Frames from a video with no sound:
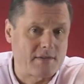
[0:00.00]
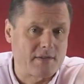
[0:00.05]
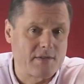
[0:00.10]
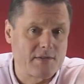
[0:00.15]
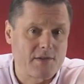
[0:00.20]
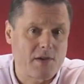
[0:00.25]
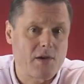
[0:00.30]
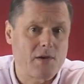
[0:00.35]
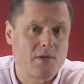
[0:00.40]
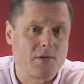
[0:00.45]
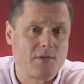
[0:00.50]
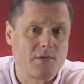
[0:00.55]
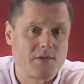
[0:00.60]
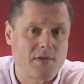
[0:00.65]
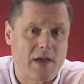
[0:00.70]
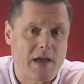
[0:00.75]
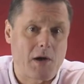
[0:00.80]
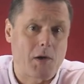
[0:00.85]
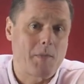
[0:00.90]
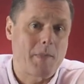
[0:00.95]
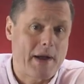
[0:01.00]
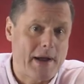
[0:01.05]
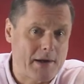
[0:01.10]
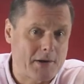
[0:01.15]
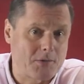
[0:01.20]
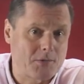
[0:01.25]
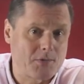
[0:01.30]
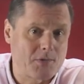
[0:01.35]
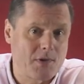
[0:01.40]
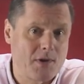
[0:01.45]
So, to help
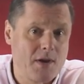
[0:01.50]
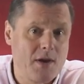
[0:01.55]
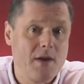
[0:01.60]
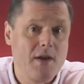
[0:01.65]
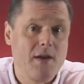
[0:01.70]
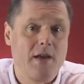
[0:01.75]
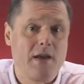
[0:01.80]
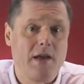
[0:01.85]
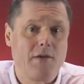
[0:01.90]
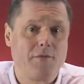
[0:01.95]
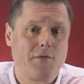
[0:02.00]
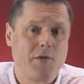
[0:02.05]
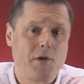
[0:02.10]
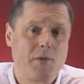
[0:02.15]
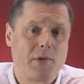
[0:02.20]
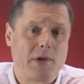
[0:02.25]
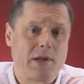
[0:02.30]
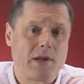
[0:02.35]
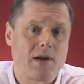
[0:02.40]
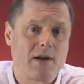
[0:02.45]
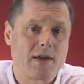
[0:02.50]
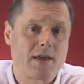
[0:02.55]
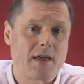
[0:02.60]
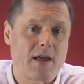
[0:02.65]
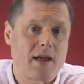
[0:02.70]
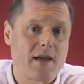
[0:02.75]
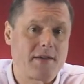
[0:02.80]
out, if you would like